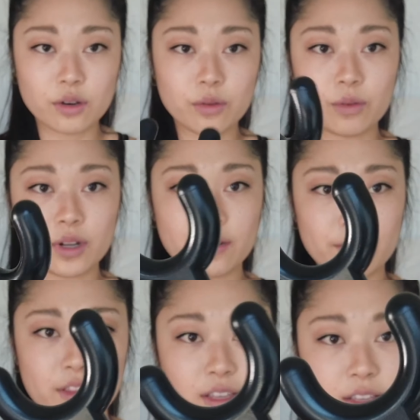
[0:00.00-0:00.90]
one of
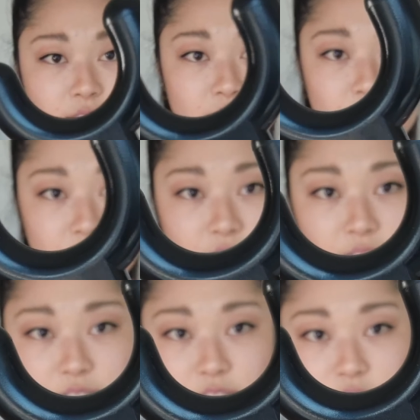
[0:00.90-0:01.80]
these
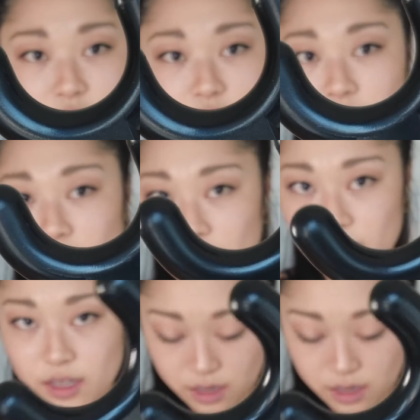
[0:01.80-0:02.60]
guys, 3,